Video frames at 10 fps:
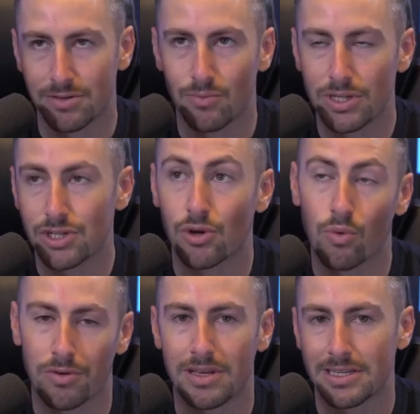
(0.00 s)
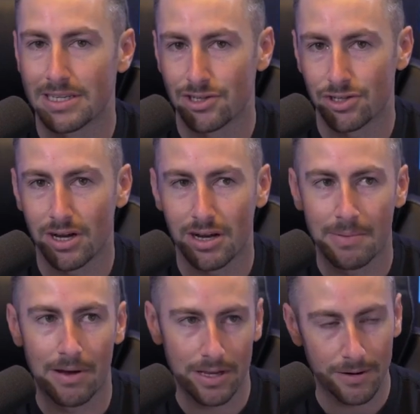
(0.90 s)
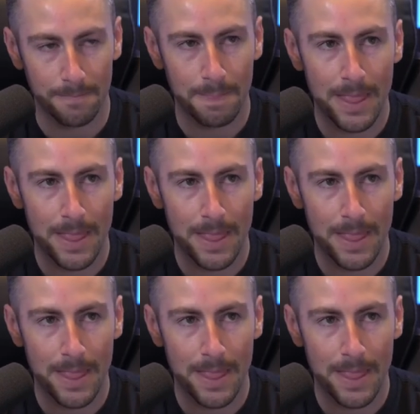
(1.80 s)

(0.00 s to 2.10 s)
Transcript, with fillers: And what's the core things I should talk about here?